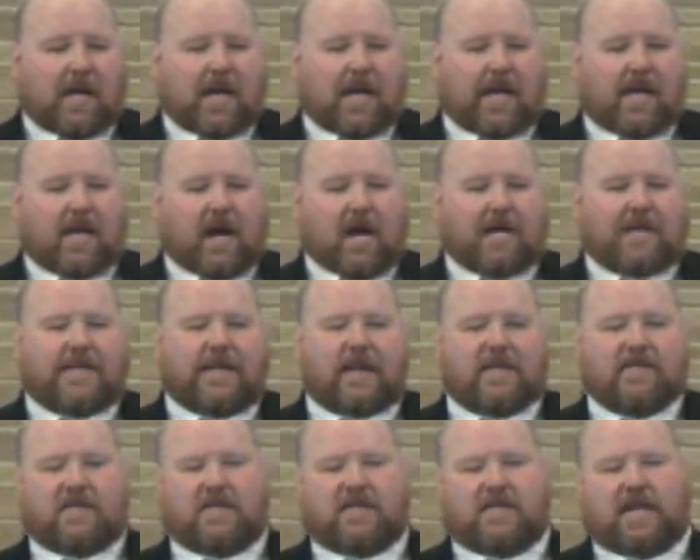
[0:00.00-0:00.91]
And God
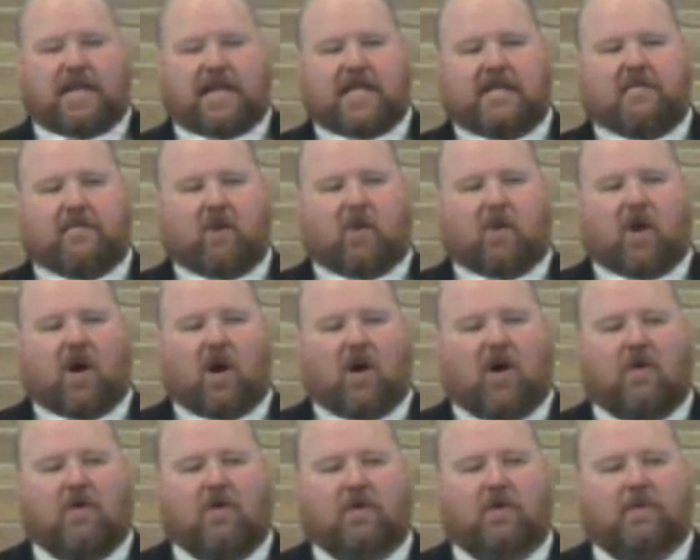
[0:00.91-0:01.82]
tells us that he's more
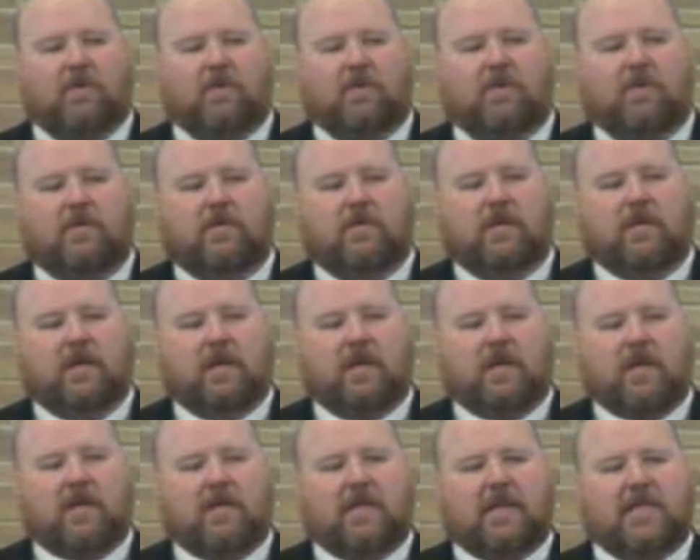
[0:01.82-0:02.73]
honorable.
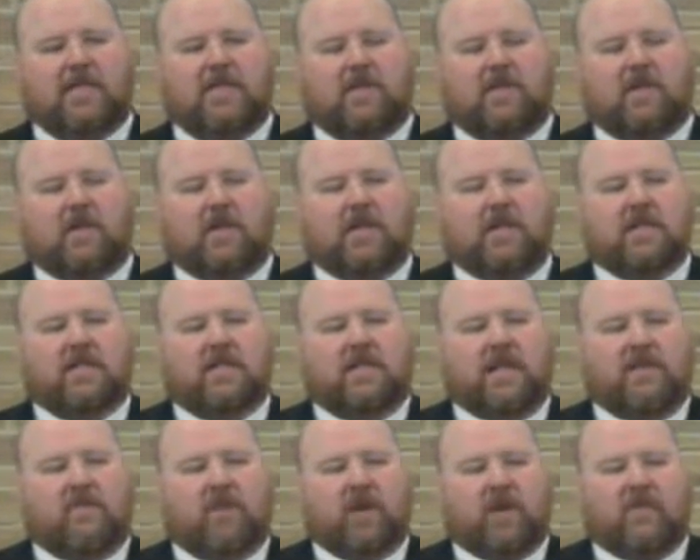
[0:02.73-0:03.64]
Let's look and
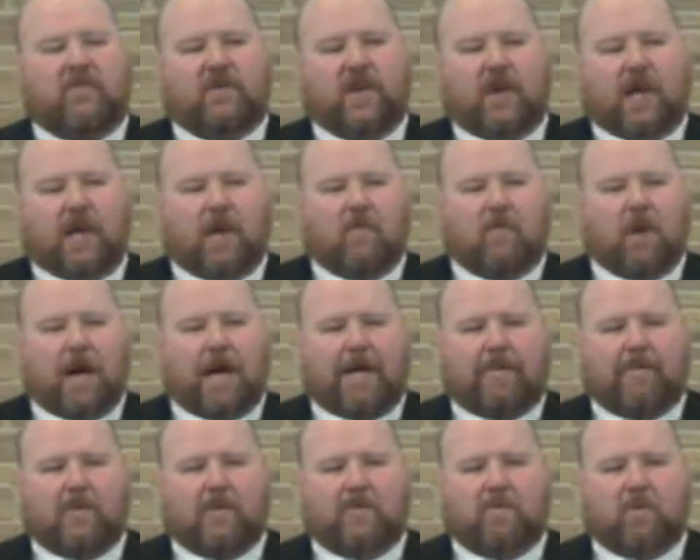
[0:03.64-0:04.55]
see if we can figure out why
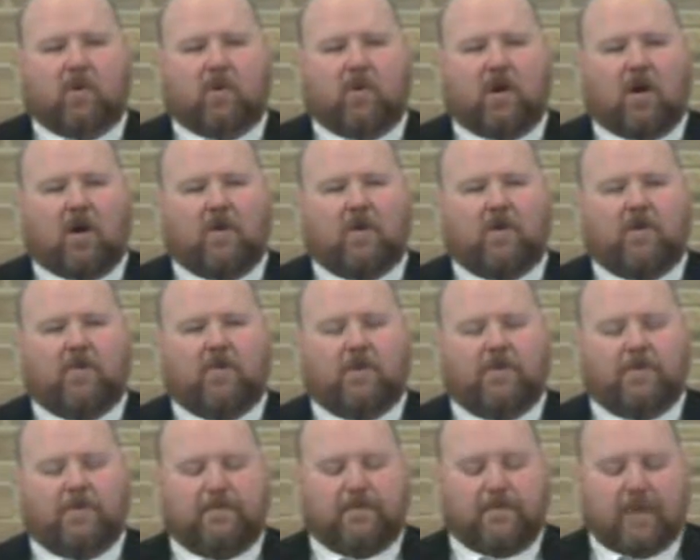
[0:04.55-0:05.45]
he was more
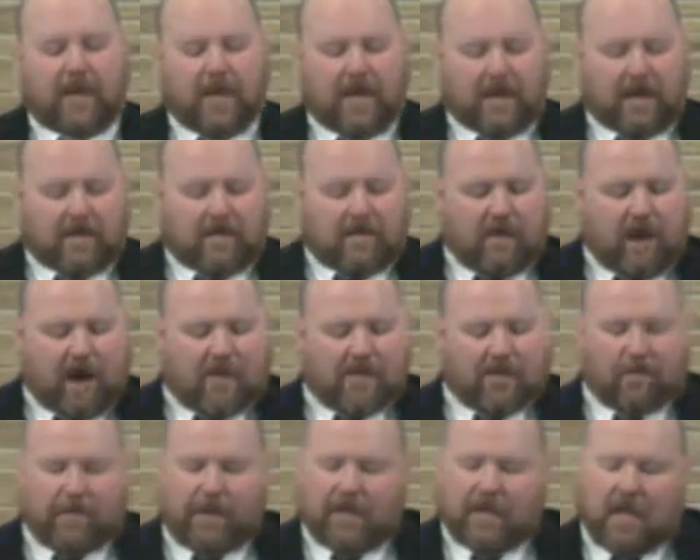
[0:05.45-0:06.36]
honorable.
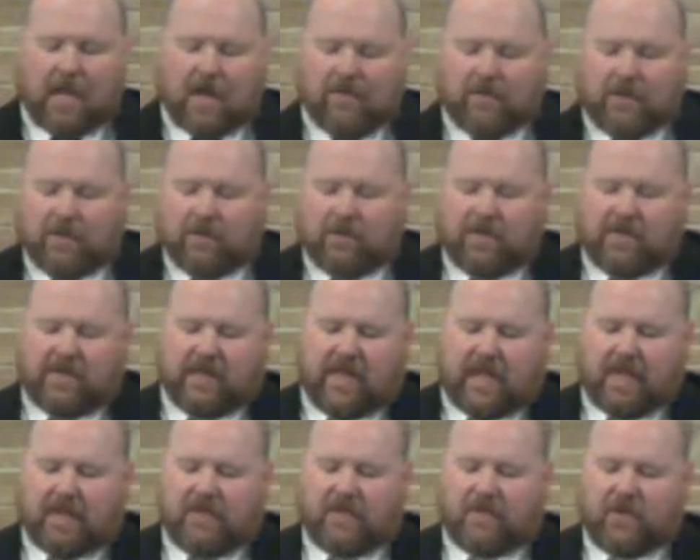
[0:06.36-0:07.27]
Father, we love you and we
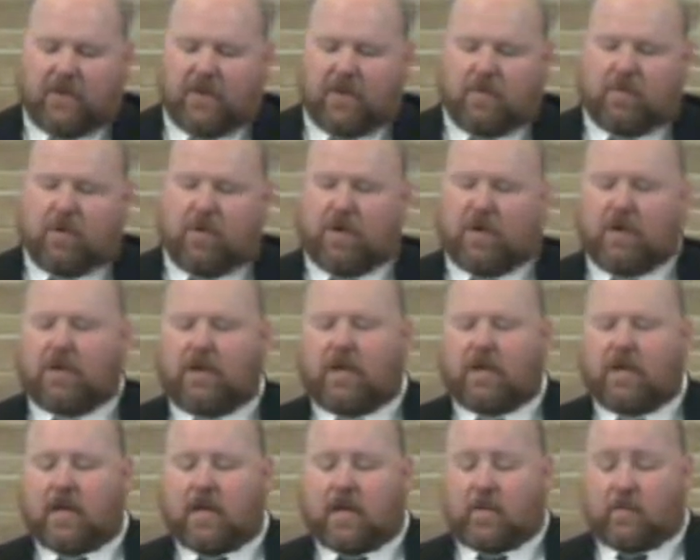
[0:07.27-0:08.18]
thank you for your word.
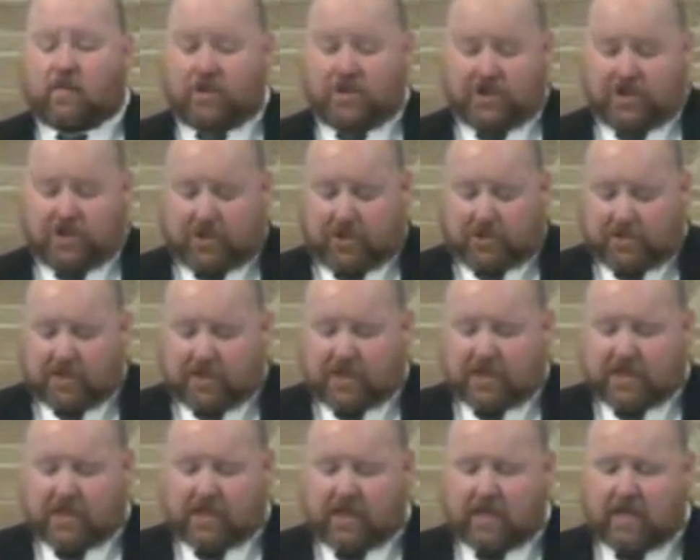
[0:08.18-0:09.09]
Would you use
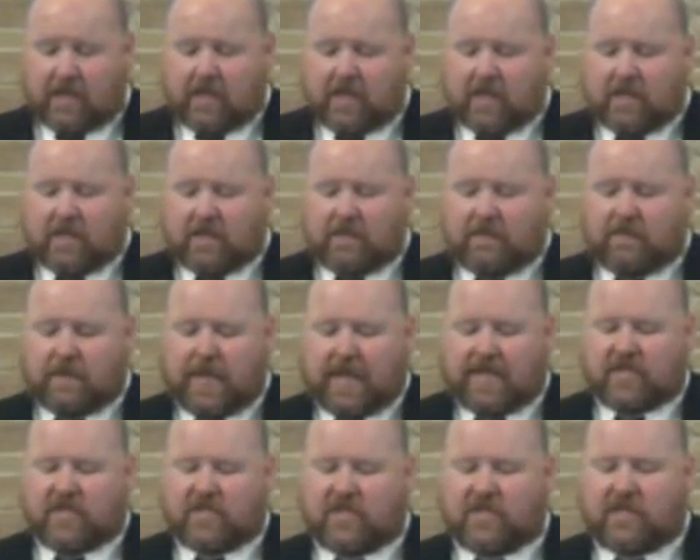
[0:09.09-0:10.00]
it to, to
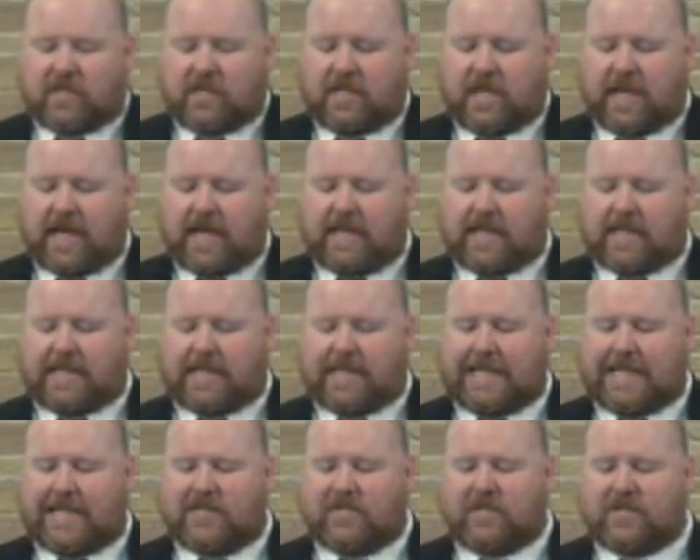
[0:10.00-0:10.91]
bless us today, to
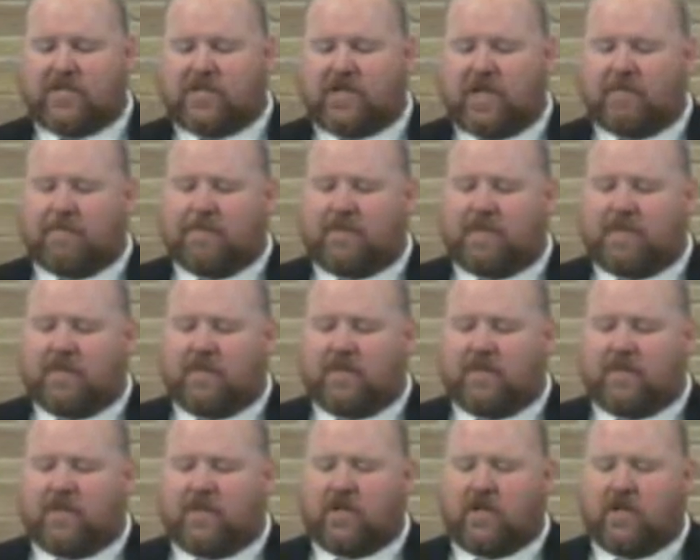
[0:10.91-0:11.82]
teach us something,
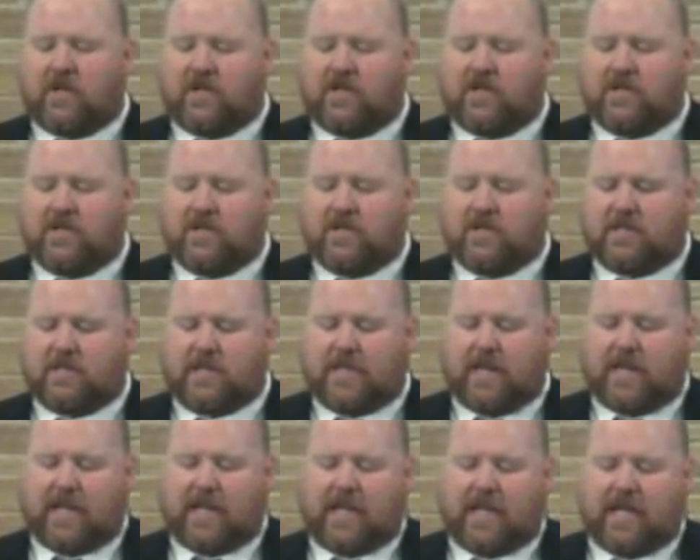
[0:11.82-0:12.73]
to encourage us
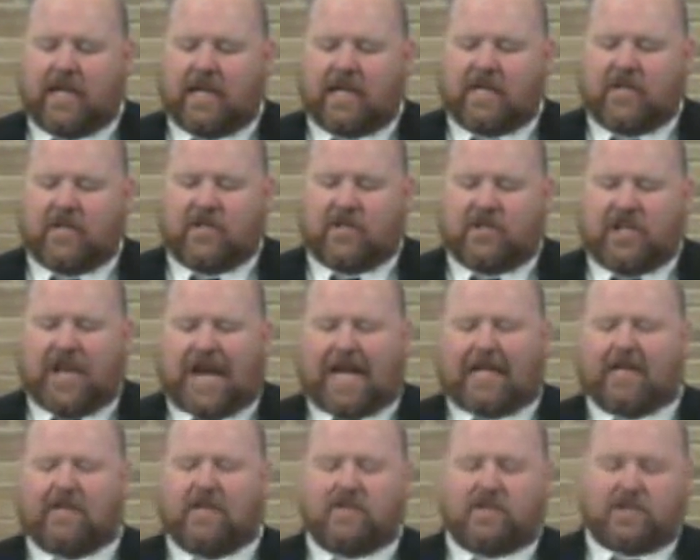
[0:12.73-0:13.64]
today, to
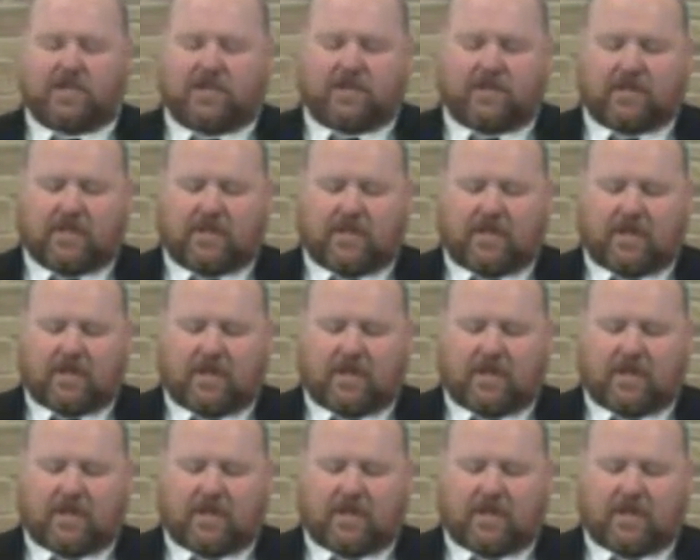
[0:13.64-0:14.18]
challenge us?